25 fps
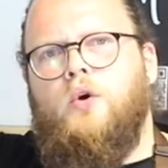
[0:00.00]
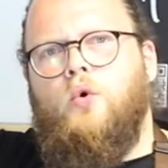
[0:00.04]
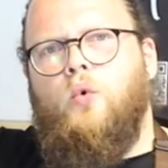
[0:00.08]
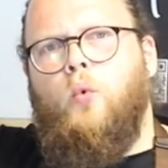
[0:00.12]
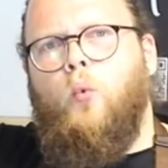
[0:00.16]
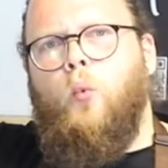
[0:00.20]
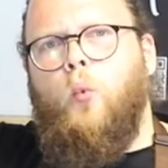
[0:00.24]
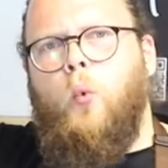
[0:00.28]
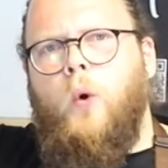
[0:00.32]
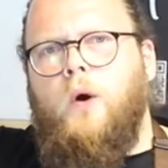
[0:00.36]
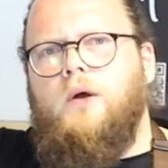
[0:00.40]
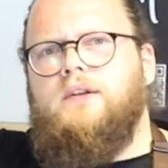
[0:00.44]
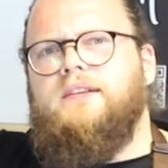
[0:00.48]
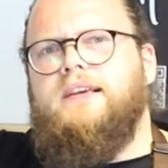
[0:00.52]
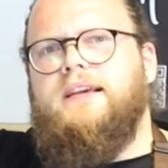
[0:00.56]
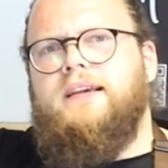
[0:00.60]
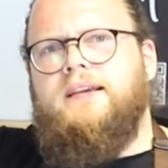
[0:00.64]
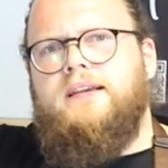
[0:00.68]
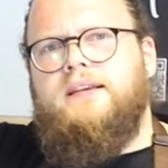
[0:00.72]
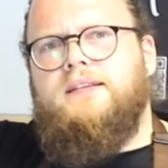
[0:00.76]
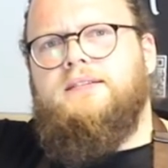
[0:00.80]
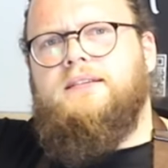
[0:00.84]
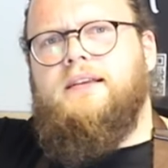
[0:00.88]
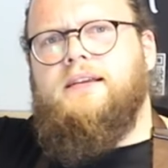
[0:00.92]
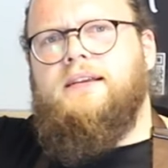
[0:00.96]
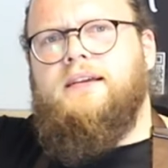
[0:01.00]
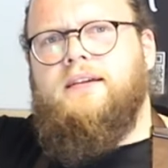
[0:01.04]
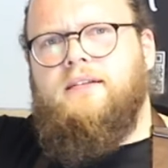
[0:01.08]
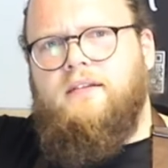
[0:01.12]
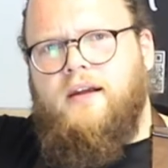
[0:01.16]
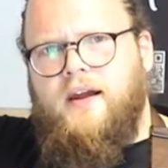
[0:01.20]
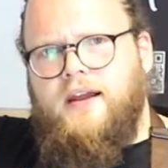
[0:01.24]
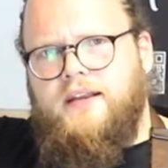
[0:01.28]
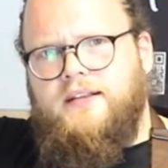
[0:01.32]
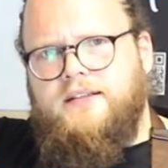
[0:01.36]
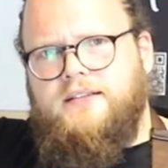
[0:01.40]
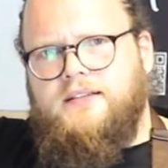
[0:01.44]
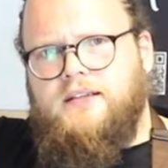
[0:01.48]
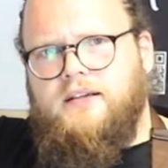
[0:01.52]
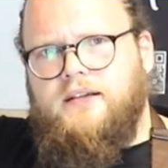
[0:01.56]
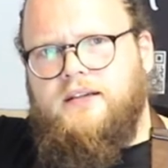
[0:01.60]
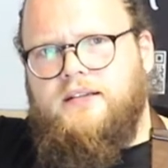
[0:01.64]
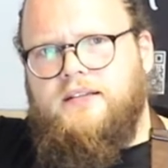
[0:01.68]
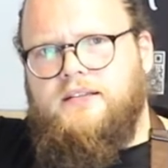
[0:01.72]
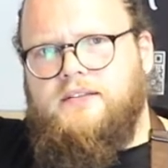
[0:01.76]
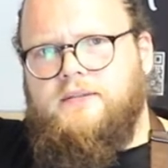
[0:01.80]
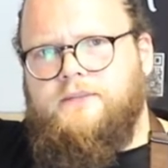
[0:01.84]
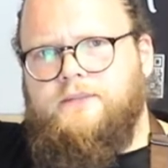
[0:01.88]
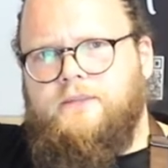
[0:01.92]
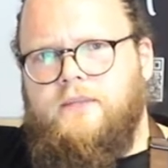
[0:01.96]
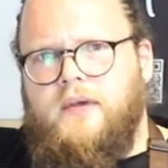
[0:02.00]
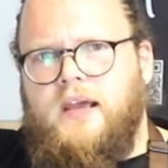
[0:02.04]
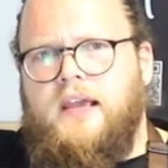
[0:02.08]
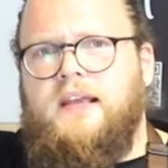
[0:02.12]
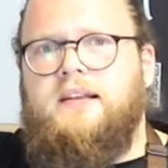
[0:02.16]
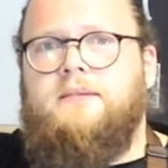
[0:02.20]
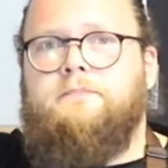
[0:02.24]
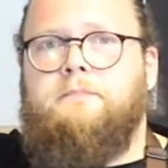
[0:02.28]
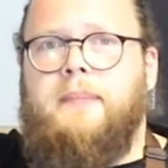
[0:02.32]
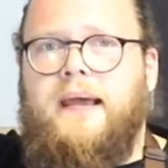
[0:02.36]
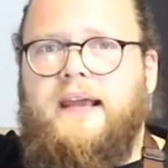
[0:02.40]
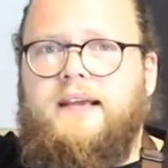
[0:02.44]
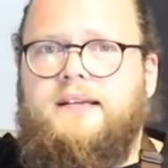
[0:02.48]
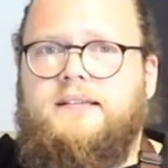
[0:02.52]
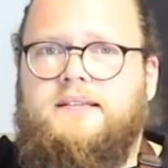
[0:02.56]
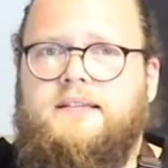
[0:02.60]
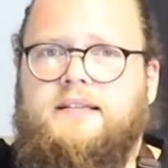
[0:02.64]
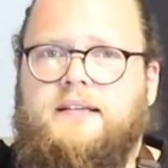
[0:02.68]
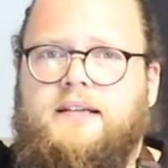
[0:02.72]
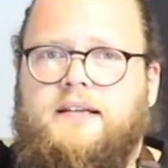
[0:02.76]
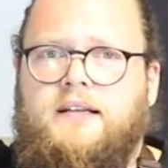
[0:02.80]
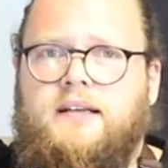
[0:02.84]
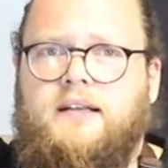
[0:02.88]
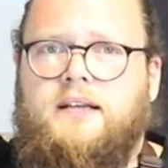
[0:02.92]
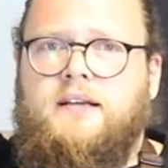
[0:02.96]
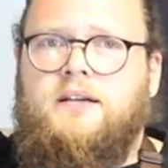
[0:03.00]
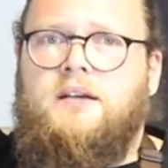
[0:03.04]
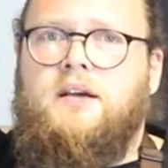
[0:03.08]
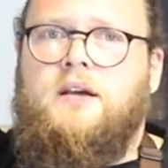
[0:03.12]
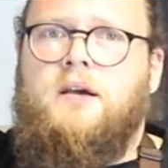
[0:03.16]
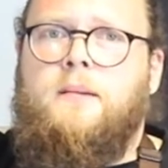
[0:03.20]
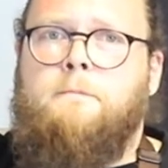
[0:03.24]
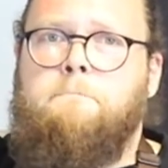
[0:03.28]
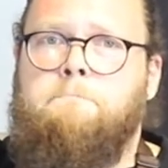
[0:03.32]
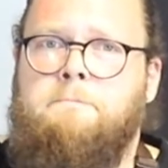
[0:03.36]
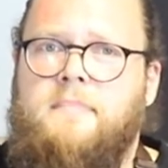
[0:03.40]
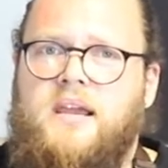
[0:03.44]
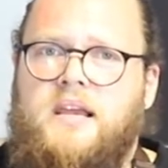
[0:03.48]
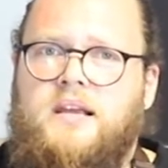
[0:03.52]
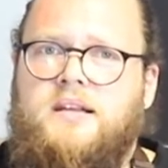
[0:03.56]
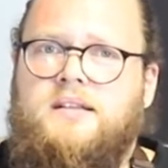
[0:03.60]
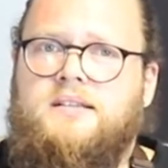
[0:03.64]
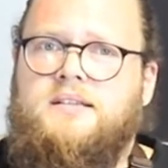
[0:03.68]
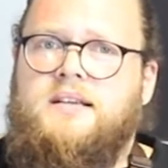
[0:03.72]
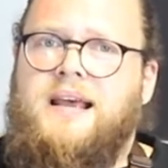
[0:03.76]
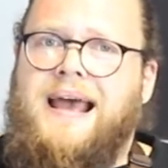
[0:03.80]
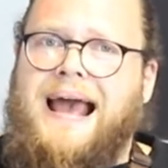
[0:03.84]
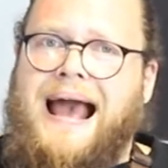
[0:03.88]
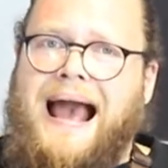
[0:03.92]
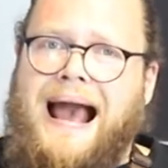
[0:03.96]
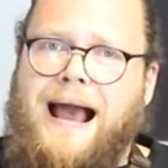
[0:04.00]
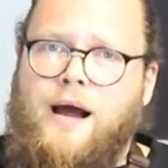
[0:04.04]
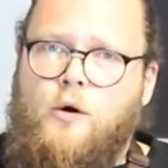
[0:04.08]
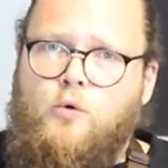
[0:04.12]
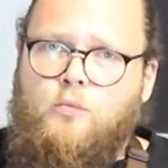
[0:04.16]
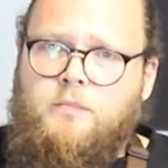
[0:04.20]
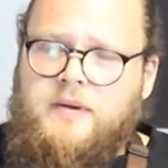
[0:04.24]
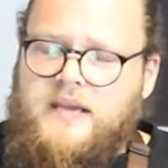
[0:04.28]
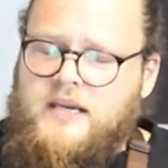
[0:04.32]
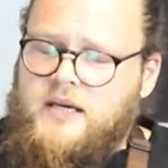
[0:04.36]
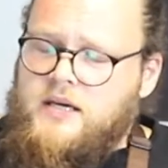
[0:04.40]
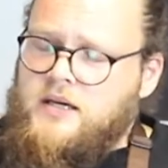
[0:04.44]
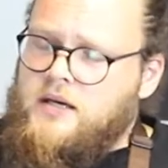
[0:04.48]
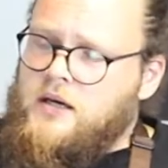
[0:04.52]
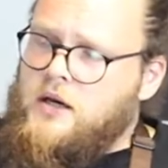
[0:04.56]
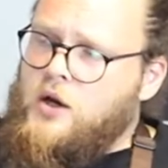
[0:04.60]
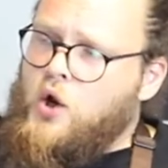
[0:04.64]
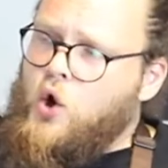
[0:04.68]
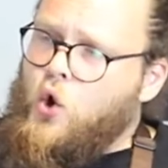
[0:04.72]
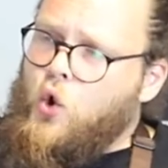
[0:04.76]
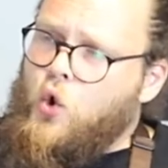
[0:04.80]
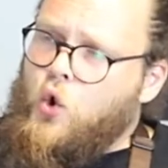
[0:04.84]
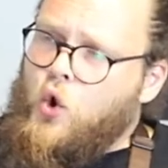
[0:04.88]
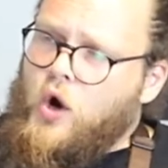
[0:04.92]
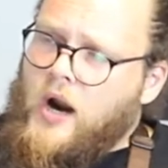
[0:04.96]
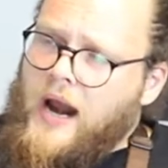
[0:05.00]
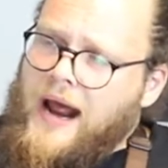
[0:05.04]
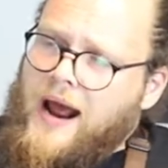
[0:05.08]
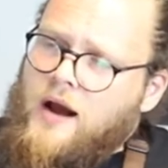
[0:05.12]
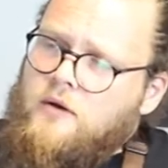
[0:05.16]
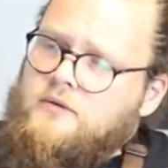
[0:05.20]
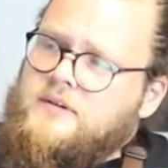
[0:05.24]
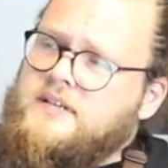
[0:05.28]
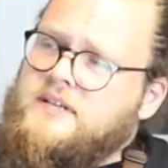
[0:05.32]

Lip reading: What is a grind size? It basically means how big or how